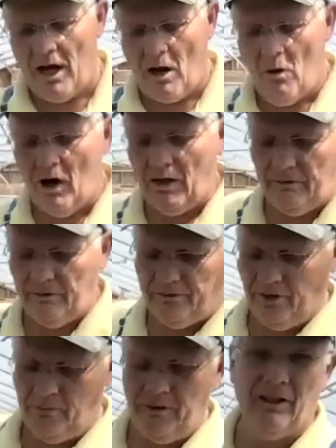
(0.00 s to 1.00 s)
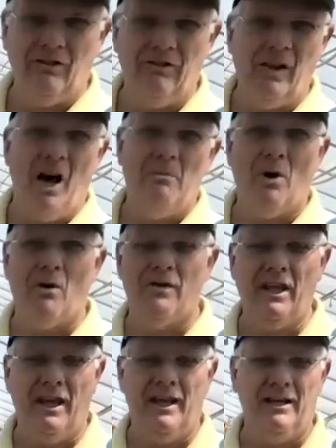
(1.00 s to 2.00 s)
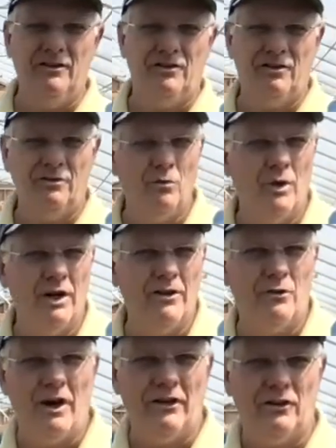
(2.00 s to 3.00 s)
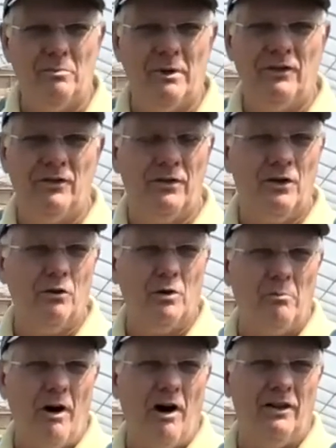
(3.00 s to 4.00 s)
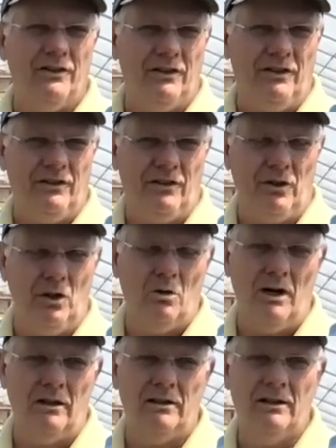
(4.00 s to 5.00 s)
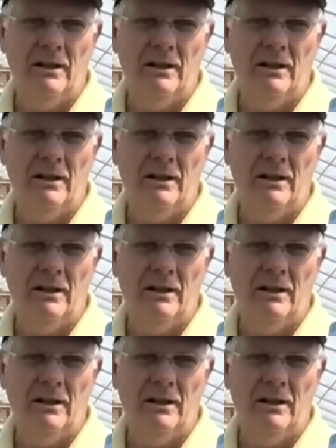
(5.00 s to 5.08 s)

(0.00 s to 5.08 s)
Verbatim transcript: I want something that'll flop over the edge. One of the recipes for doing pots is to do a,